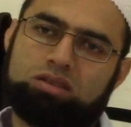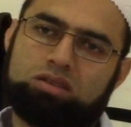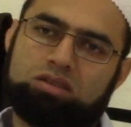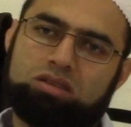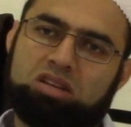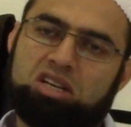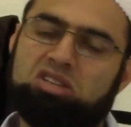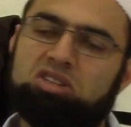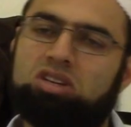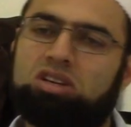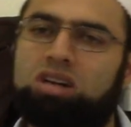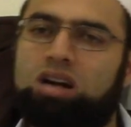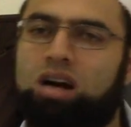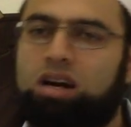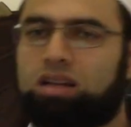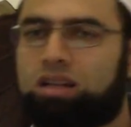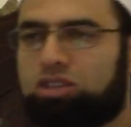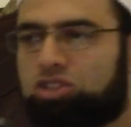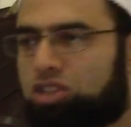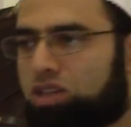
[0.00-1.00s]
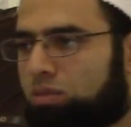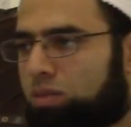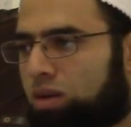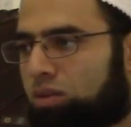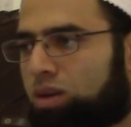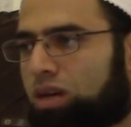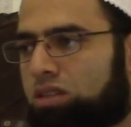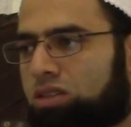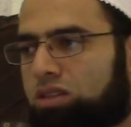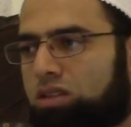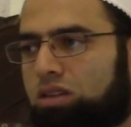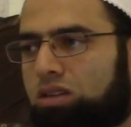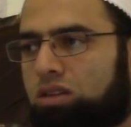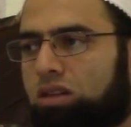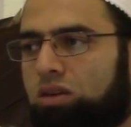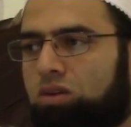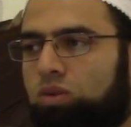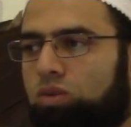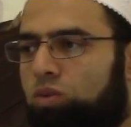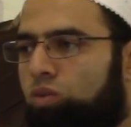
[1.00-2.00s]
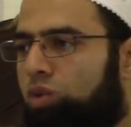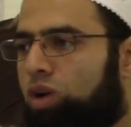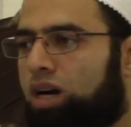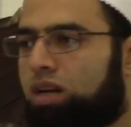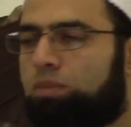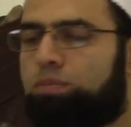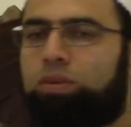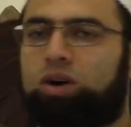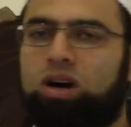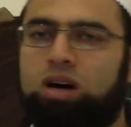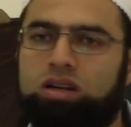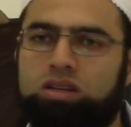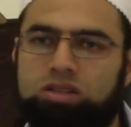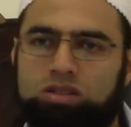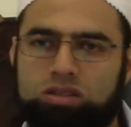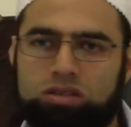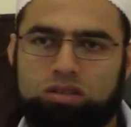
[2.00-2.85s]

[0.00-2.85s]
Kindergarten, she memorized one part